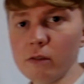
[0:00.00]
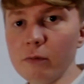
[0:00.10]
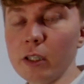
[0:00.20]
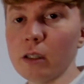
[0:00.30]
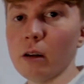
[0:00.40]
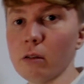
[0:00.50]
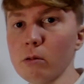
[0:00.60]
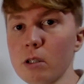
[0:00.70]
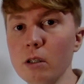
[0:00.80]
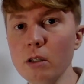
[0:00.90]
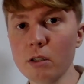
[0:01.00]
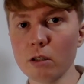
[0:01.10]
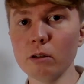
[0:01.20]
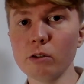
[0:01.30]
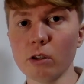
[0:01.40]
of the video, there was another
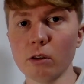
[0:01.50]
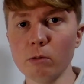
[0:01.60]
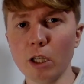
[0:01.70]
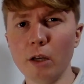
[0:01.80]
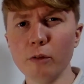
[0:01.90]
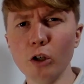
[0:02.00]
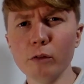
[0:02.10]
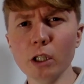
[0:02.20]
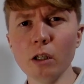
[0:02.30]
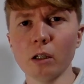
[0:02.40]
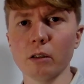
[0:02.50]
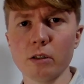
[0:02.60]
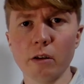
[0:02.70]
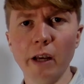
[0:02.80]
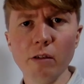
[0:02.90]
solution that we kind of overlooked,
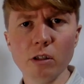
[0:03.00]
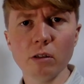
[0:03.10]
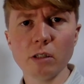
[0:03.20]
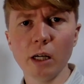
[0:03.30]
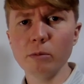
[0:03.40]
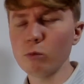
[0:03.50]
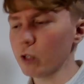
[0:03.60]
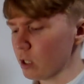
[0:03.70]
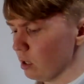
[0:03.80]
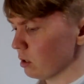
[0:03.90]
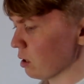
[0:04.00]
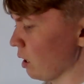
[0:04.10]
so now's a good time to return to